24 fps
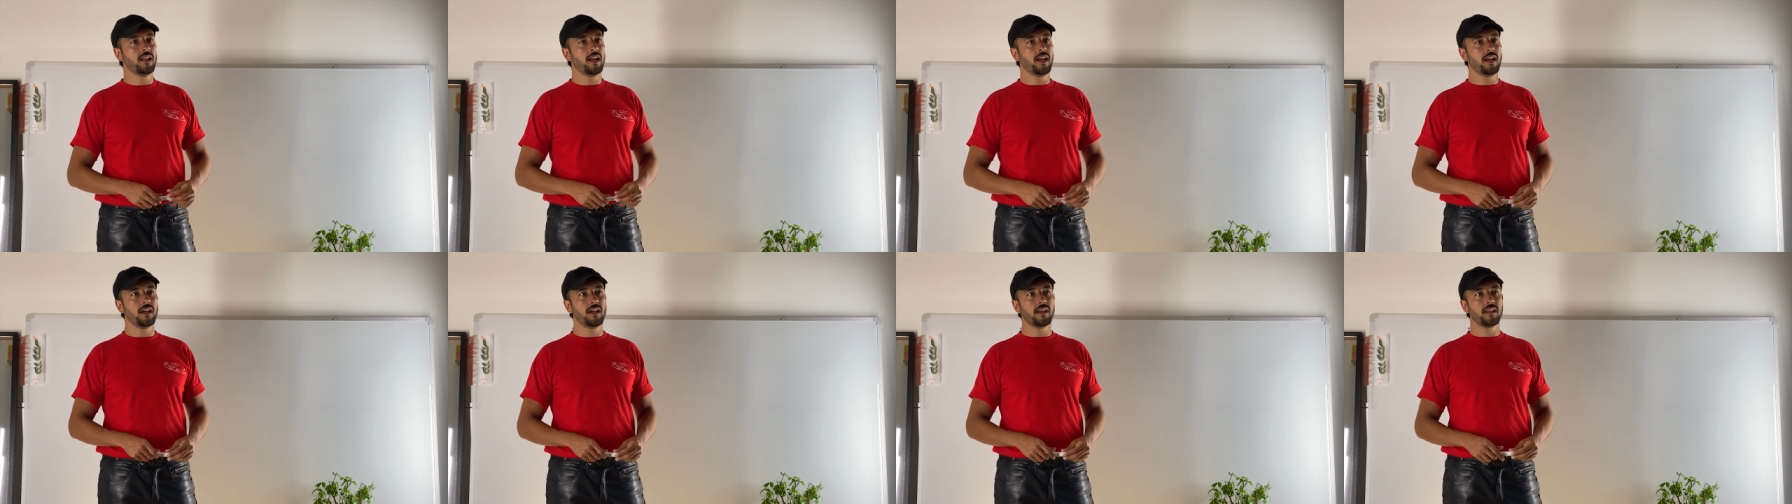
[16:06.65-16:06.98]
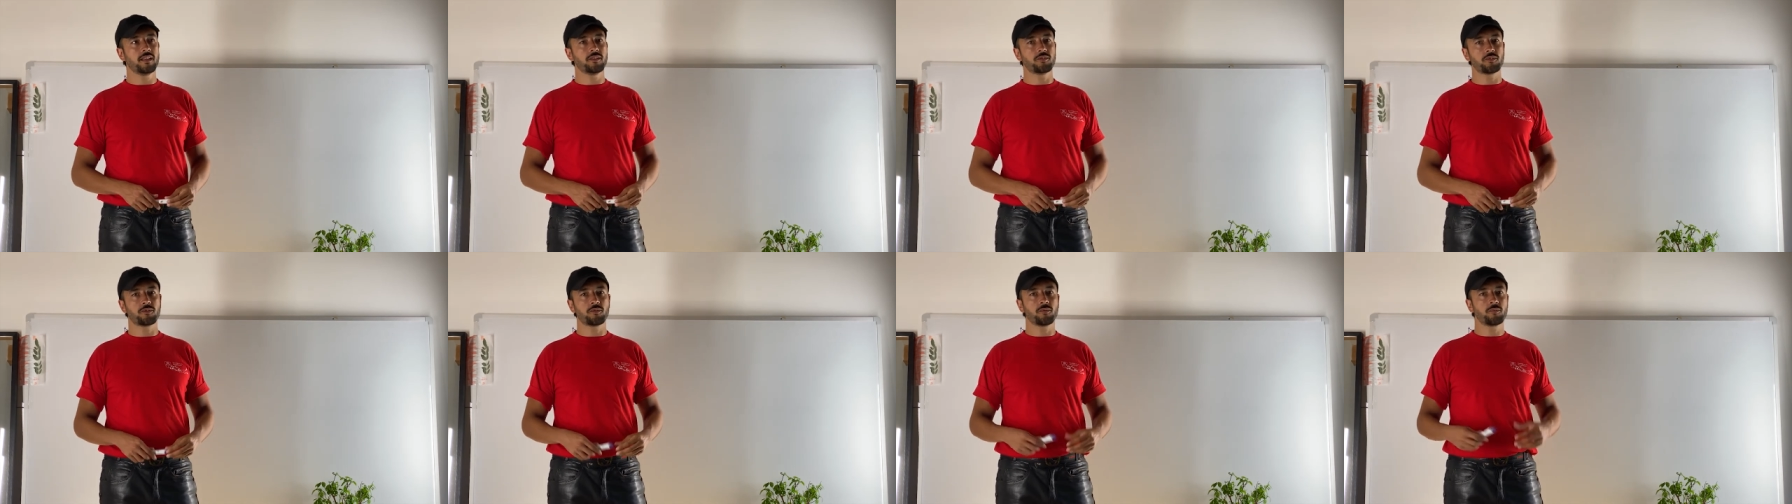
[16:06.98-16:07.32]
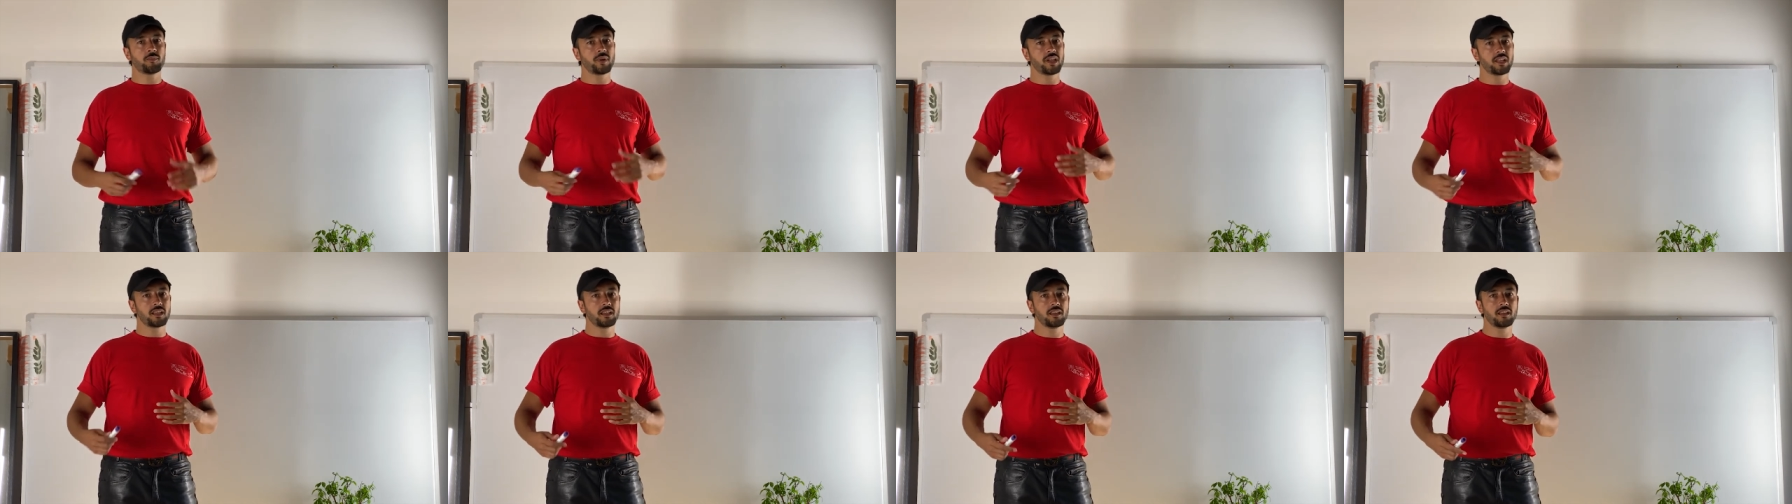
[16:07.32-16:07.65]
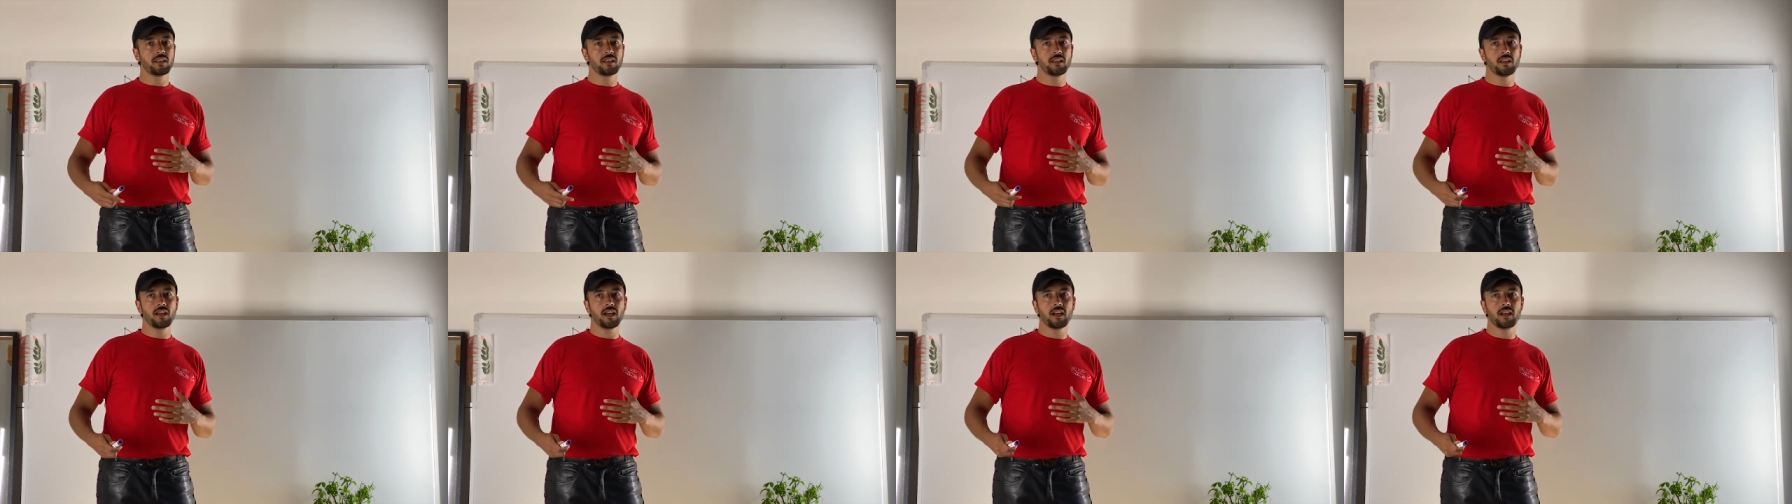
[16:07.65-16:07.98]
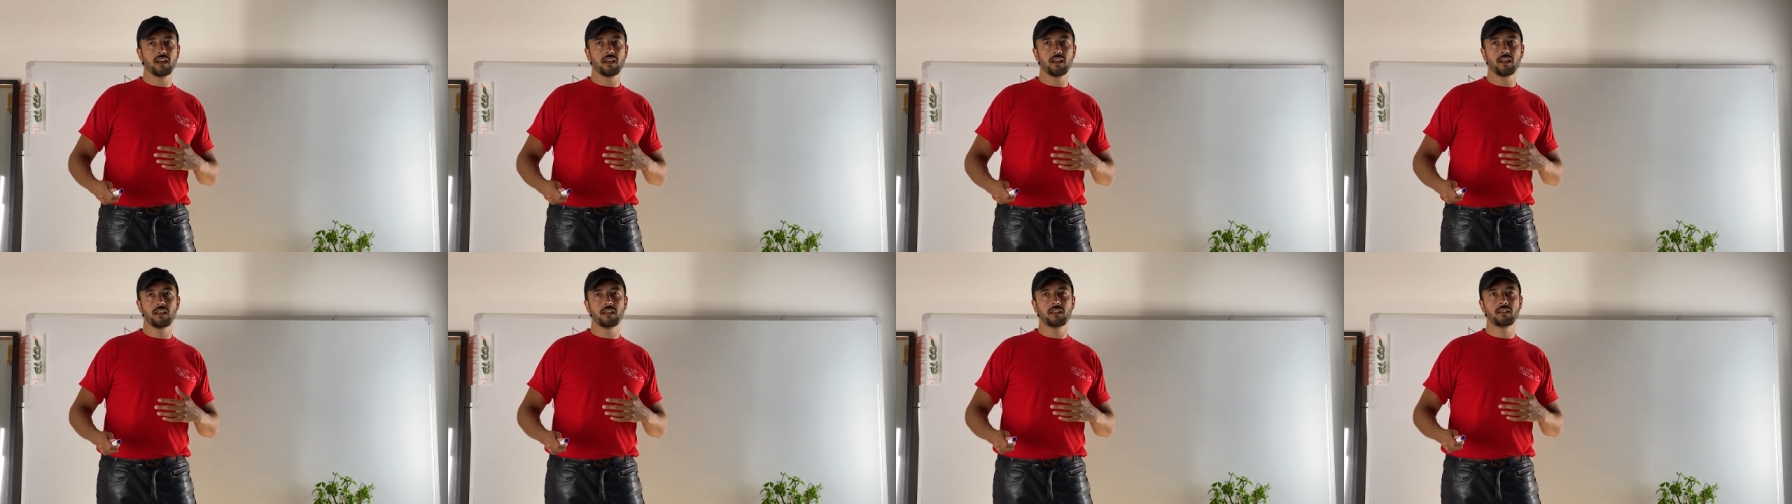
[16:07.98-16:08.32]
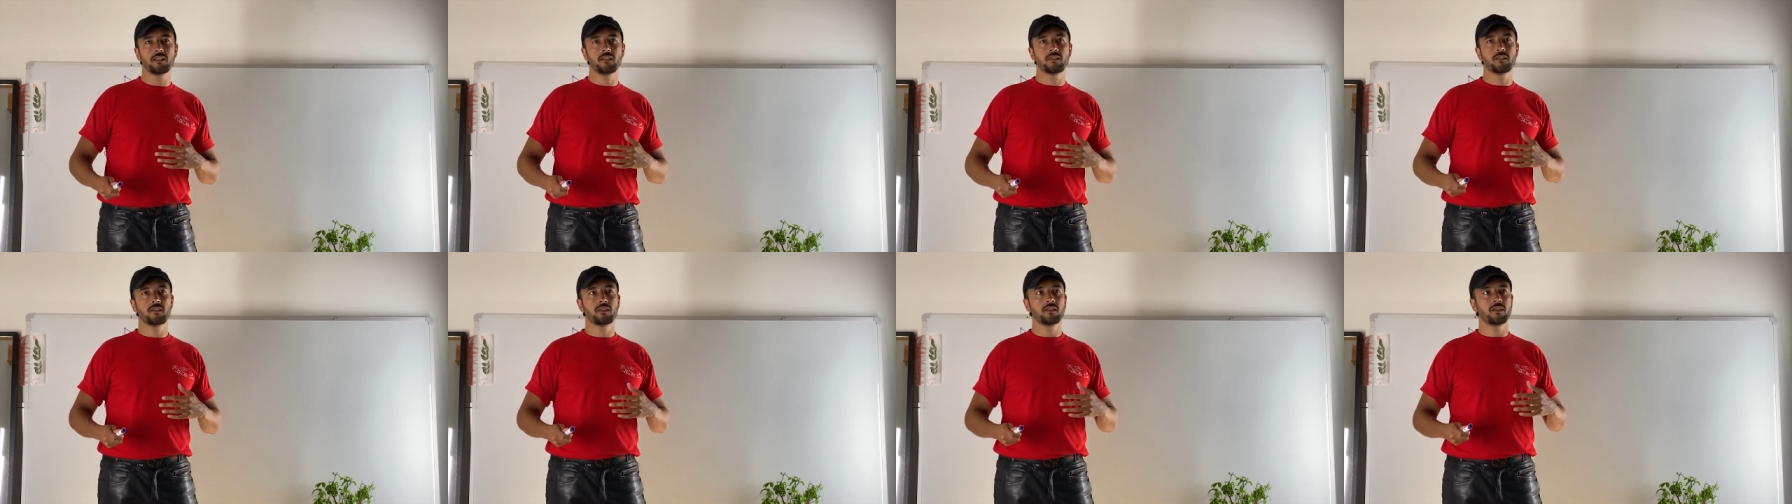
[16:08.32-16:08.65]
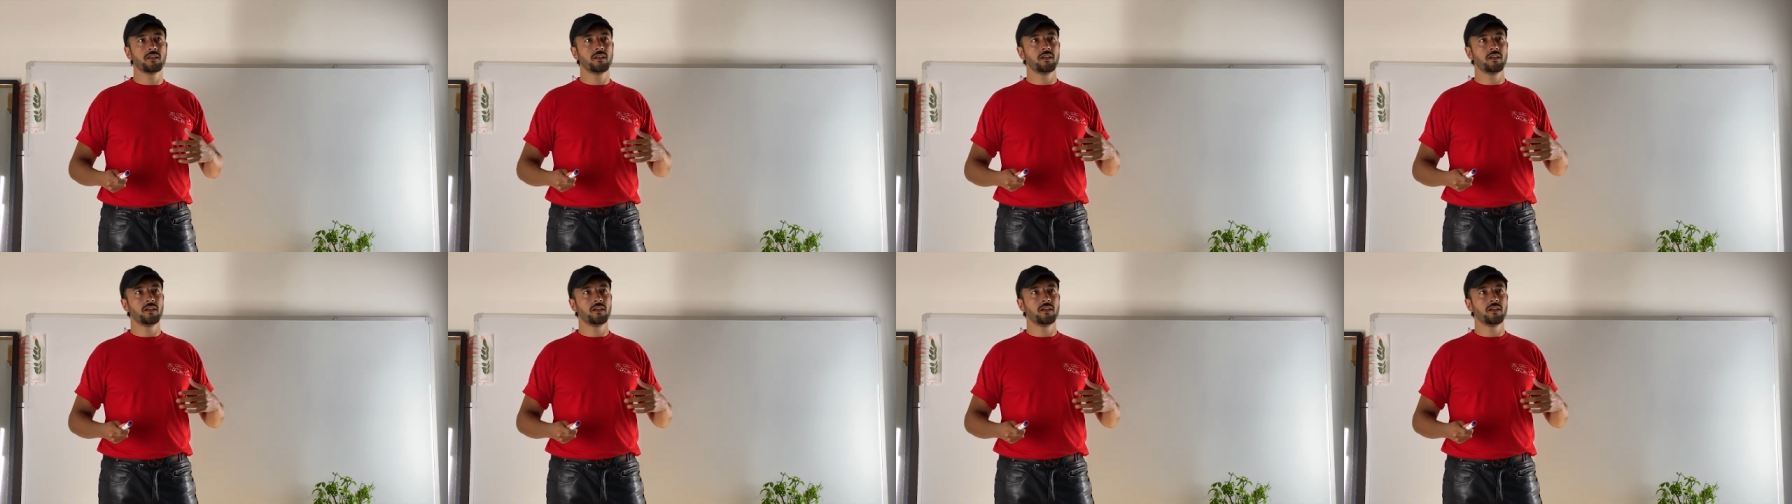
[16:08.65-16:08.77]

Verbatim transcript: and a company and